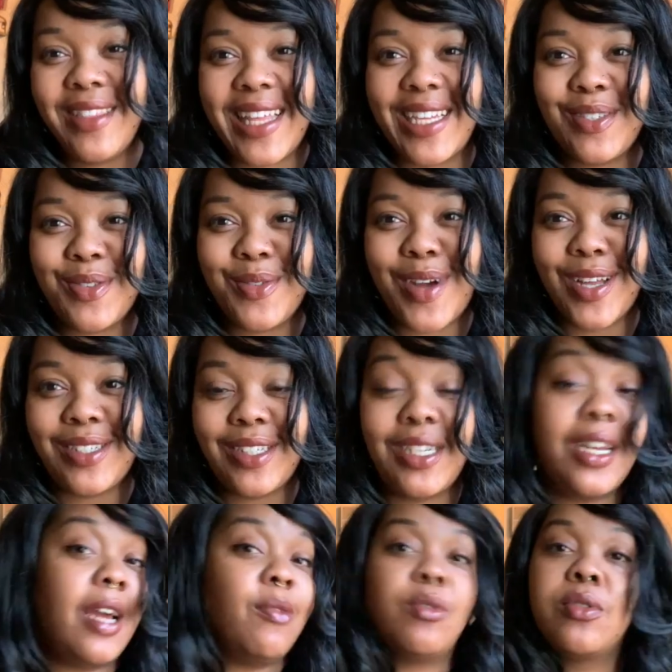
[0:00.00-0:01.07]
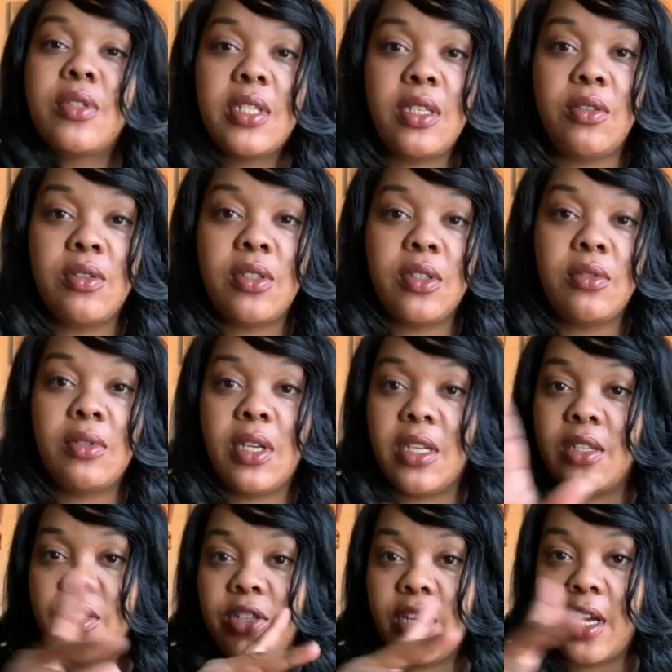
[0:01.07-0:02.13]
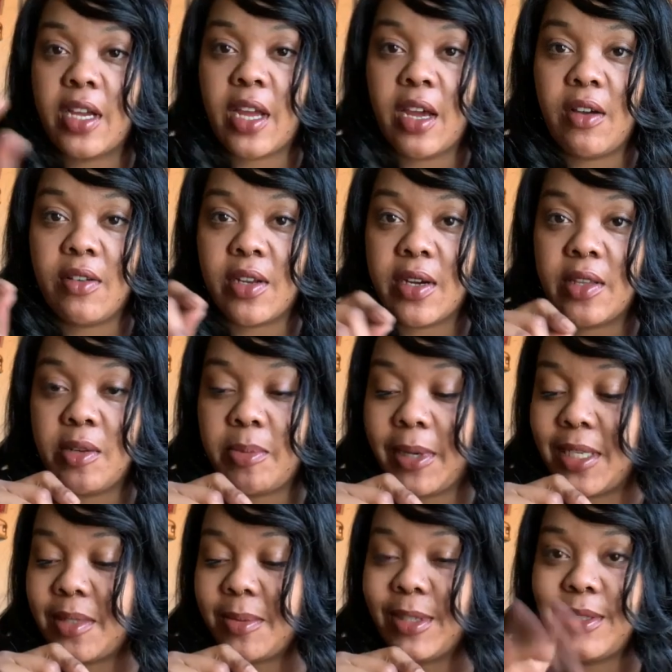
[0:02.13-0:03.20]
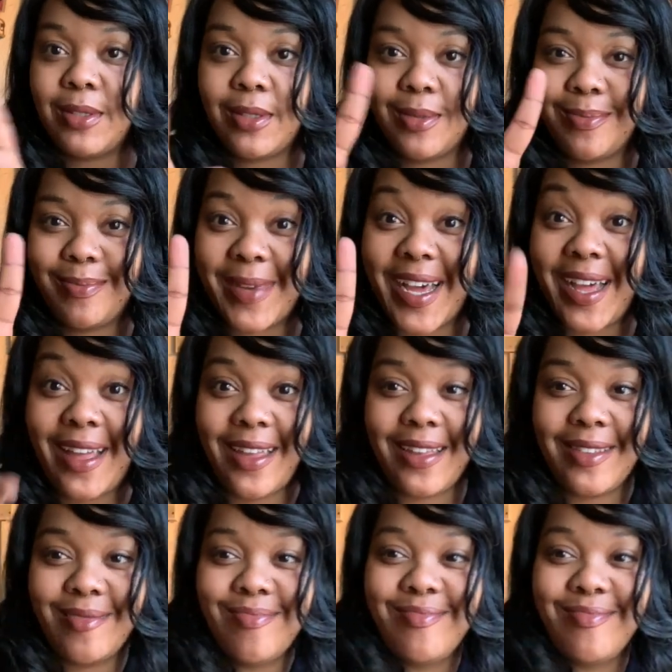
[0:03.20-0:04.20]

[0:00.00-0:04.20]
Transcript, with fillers: Thanks for watching and I will see you soon and check out your other placements. Bye.